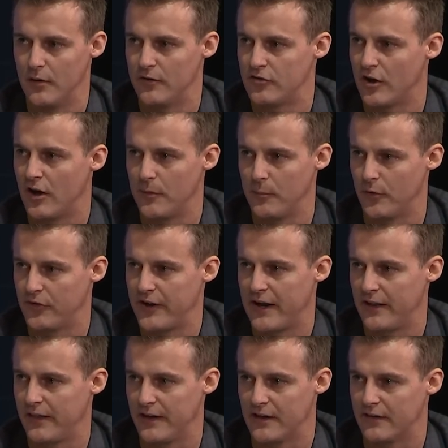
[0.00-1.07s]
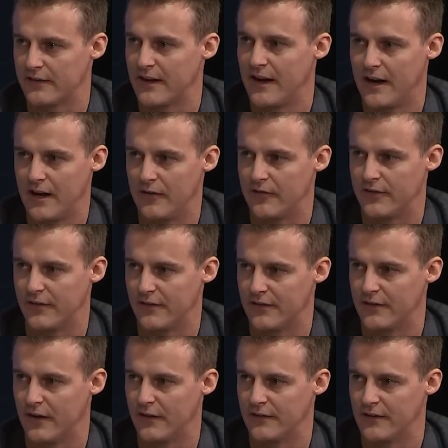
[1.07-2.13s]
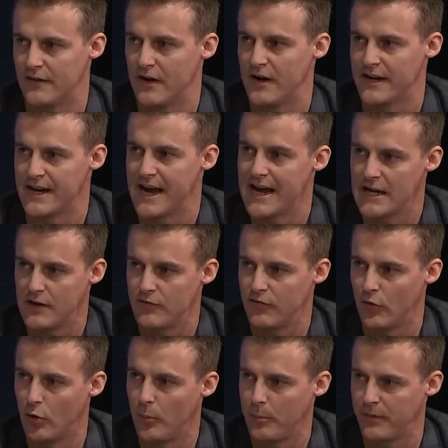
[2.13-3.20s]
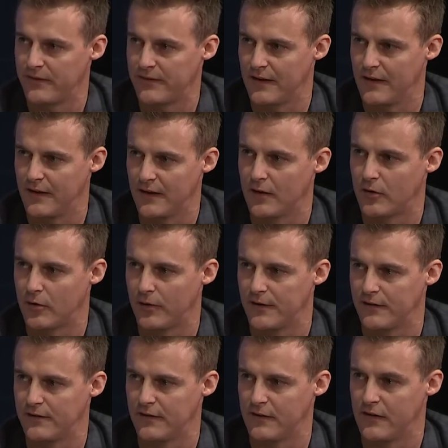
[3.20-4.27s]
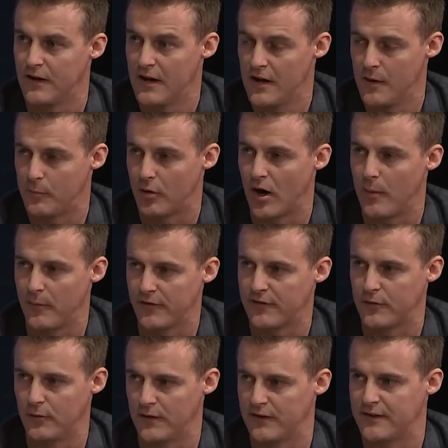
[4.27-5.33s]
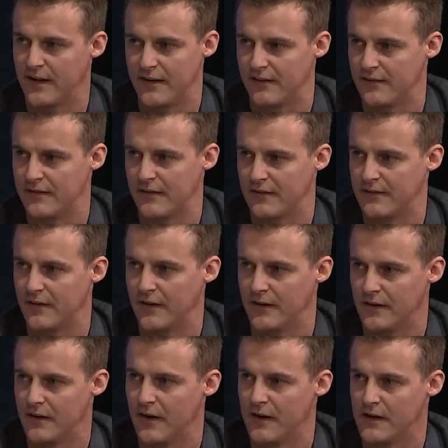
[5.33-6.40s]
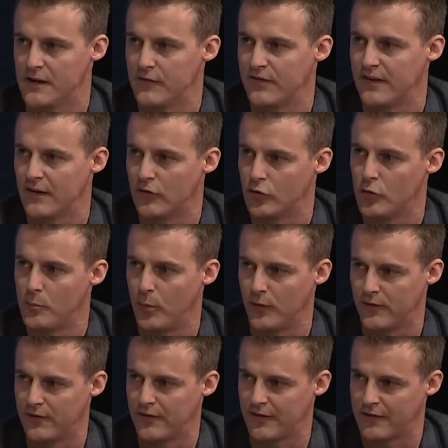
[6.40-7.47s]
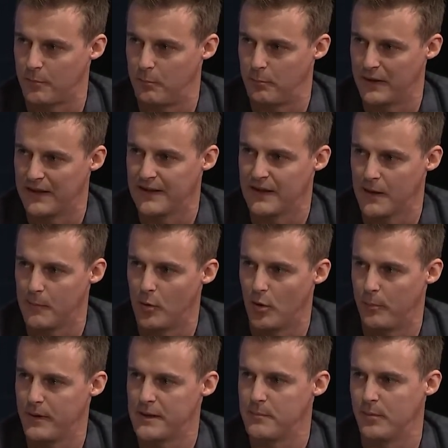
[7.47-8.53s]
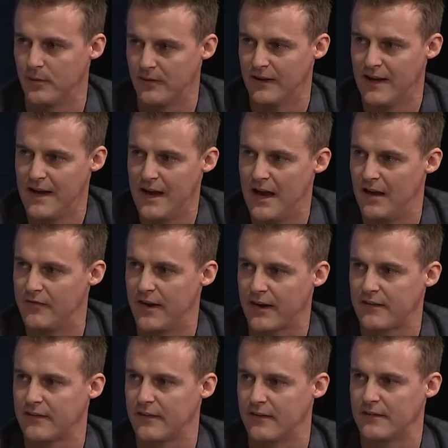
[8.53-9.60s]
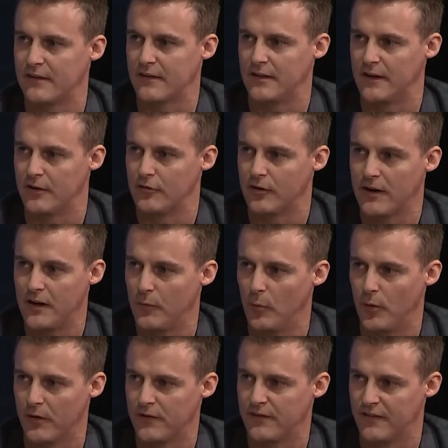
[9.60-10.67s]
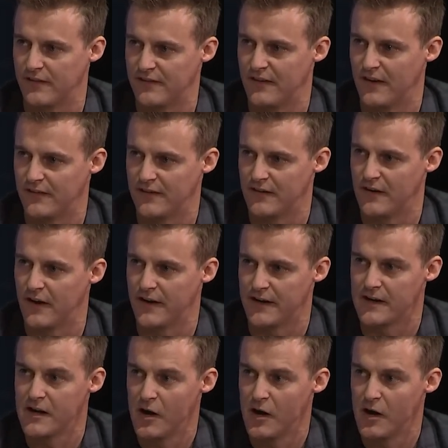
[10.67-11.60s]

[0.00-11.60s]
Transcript: child mortality has halved since 1990, 84% increase in primary school attendance since 1990. You've seen 2.6 billion more people have access to clean drinking water since 1990.